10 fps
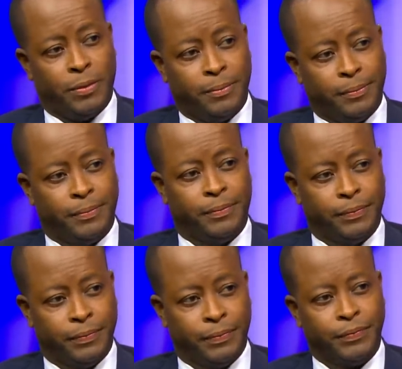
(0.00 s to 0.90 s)

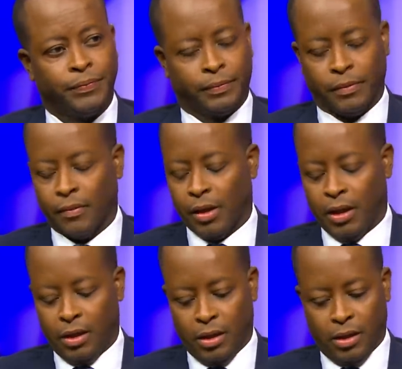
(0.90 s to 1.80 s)
fundamentals of that
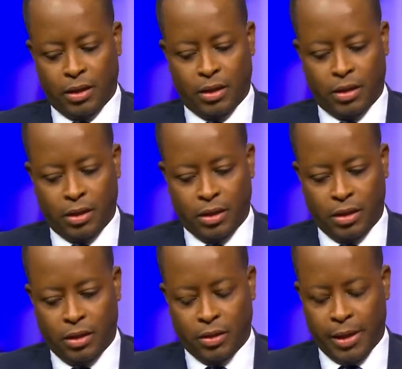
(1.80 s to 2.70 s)
rise in the ranking?
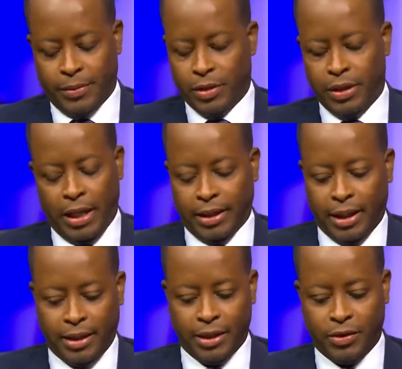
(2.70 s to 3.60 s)
No, absolutely. I
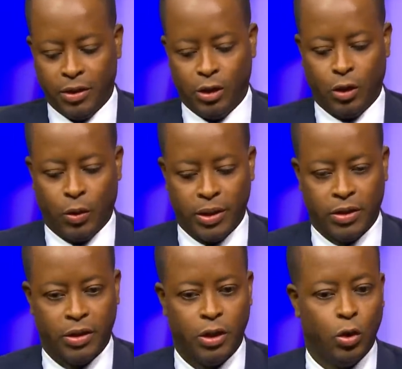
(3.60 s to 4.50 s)
think that's a good
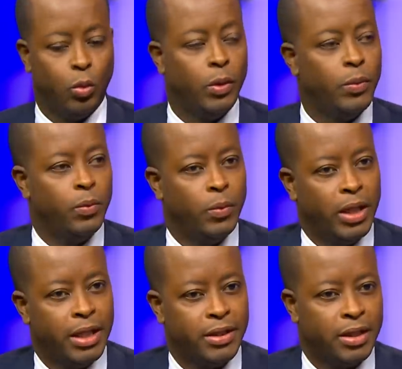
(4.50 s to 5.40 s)
question. You know, when
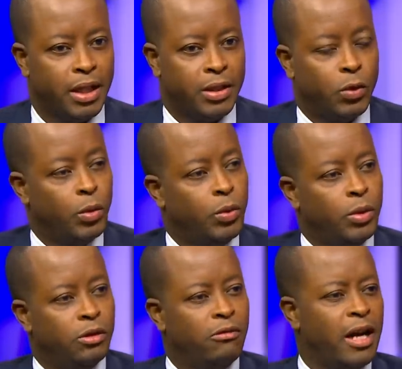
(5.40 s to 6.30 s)
I started, we
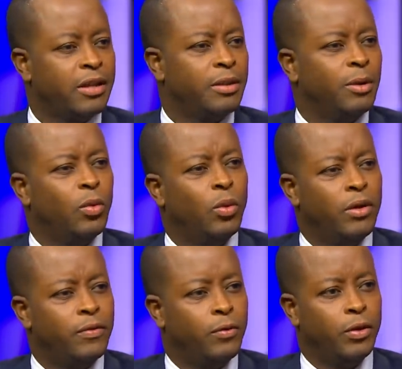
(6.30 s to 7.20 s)
were ranked about
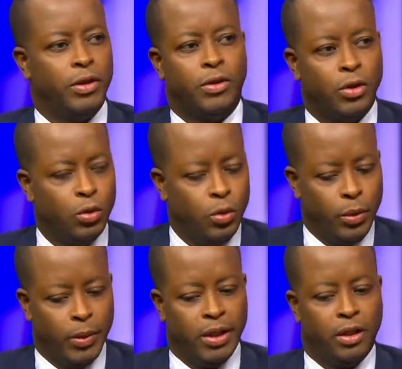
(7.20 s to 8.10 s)
142. We
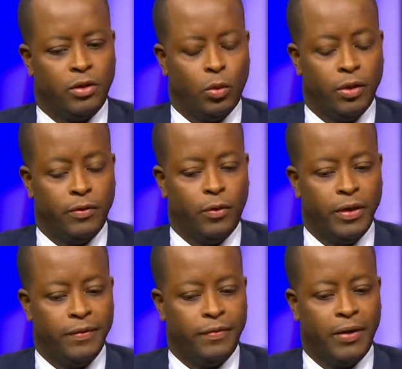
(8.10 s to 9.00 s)
went down to
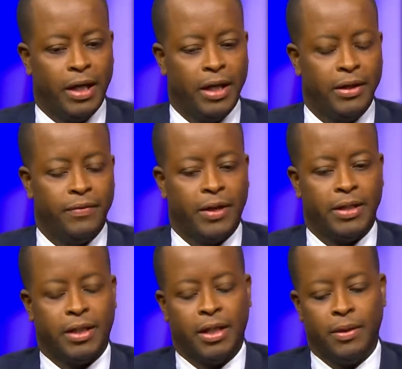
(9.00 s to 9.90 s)
145
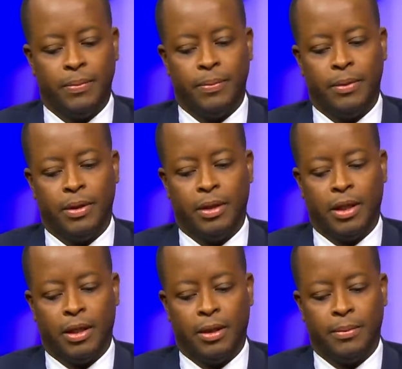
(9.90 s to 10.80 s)
as I
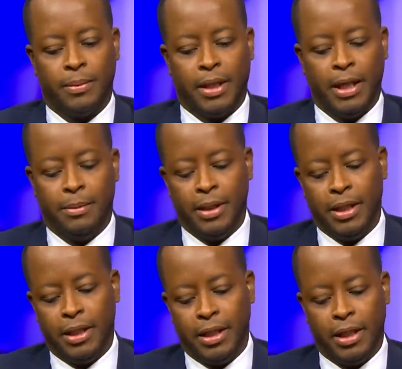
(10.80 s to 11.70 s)
came in, and